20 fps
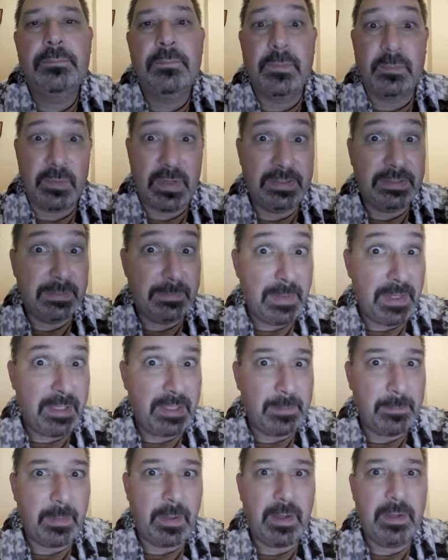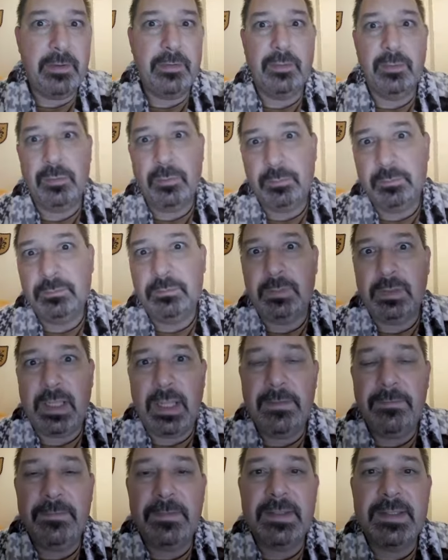ready-made by, you know,
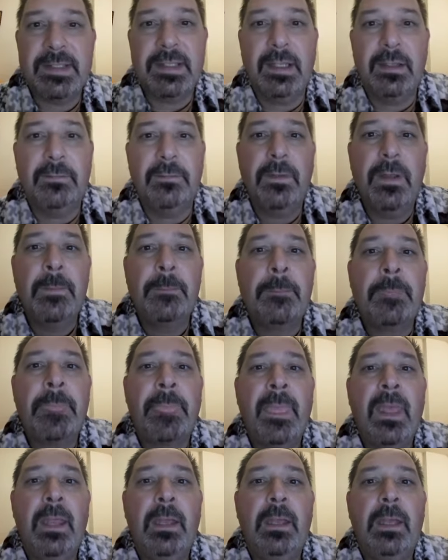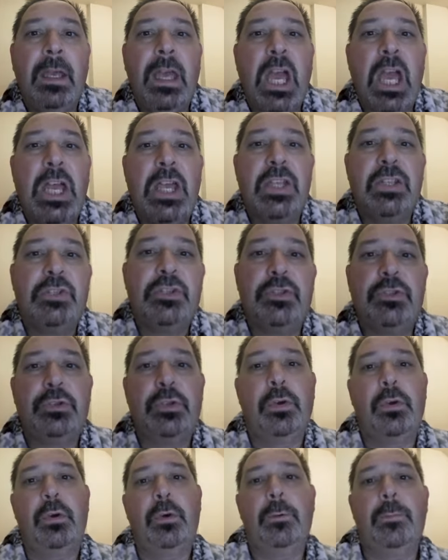life itself.
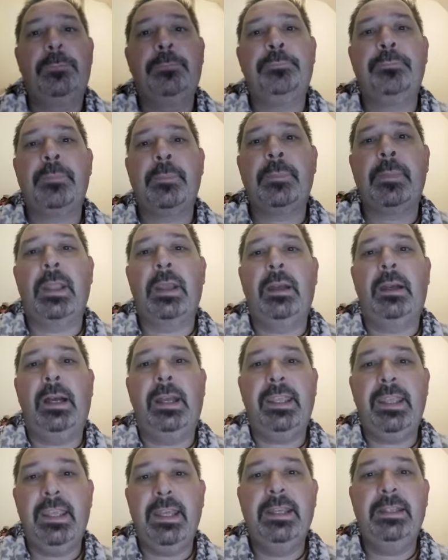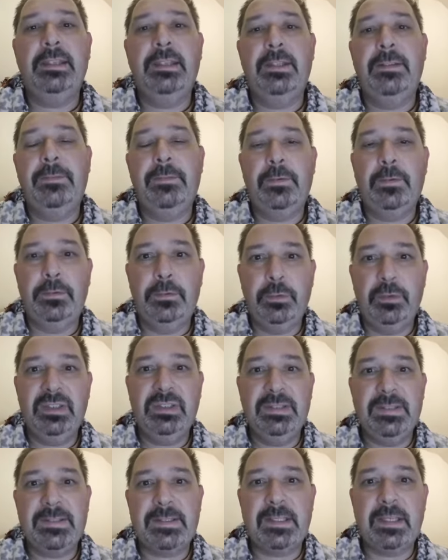So, again, if you're doing
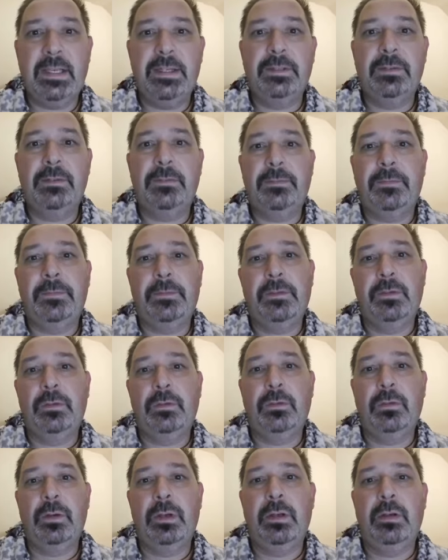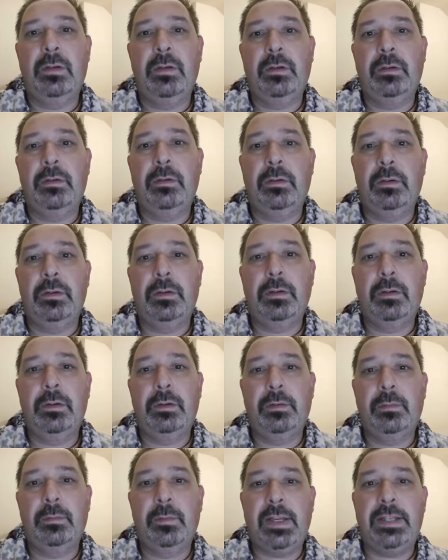this kind of, you know,
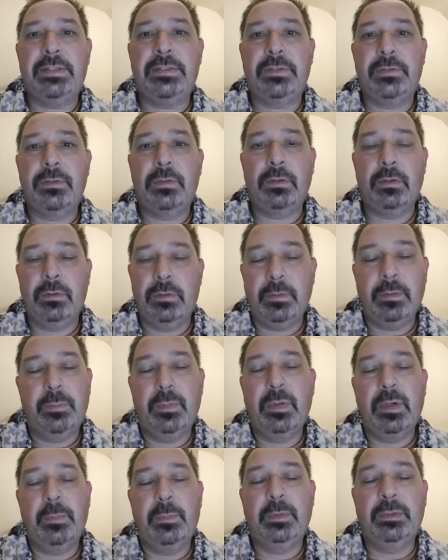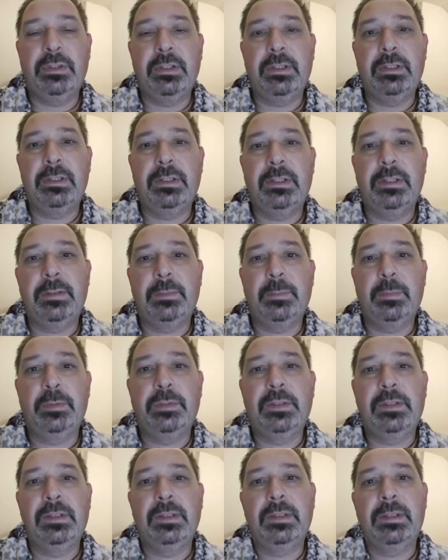retro, or putting
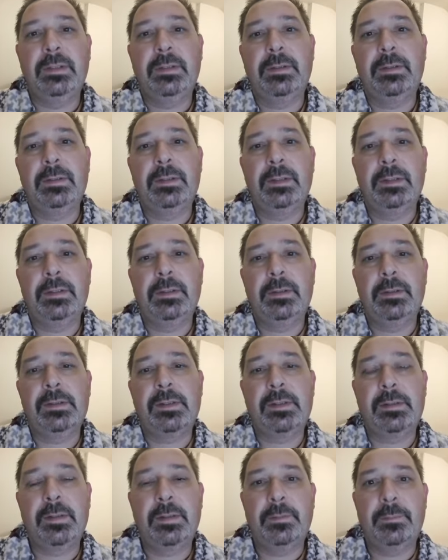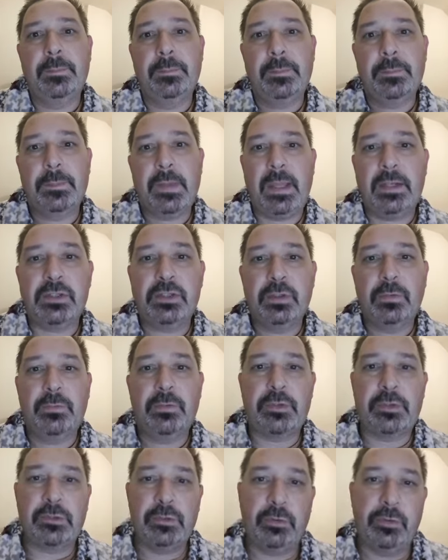the action of
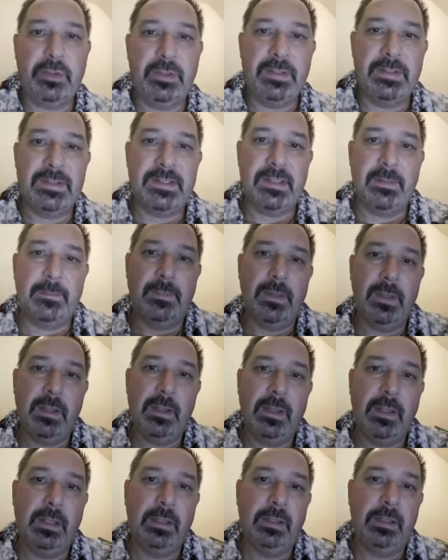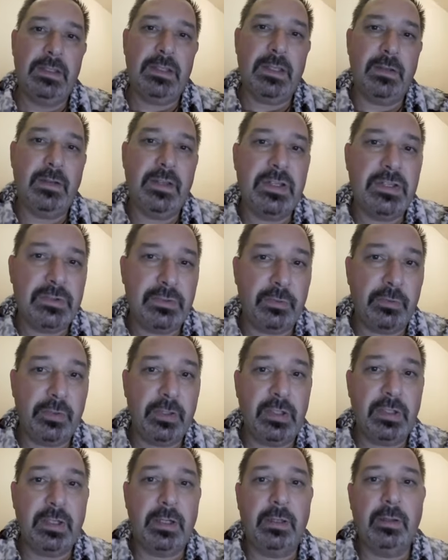your story in some
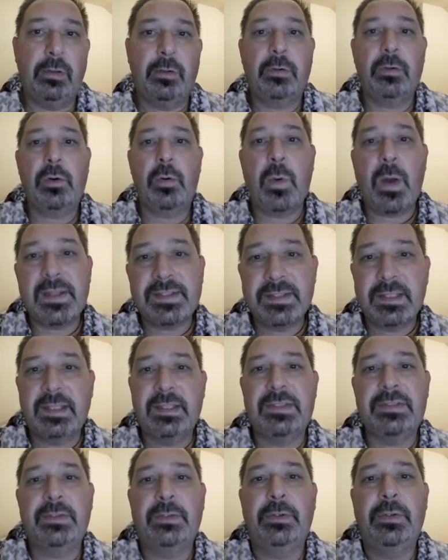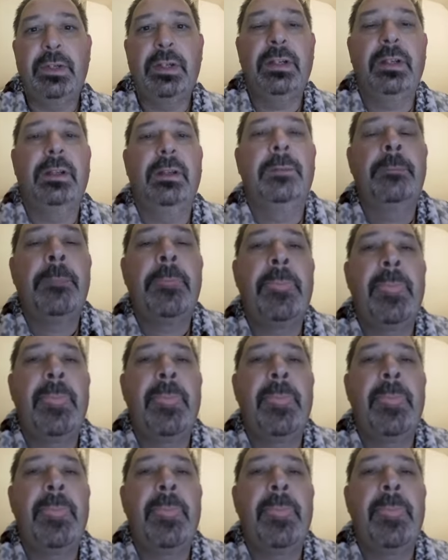historical or quasi-historical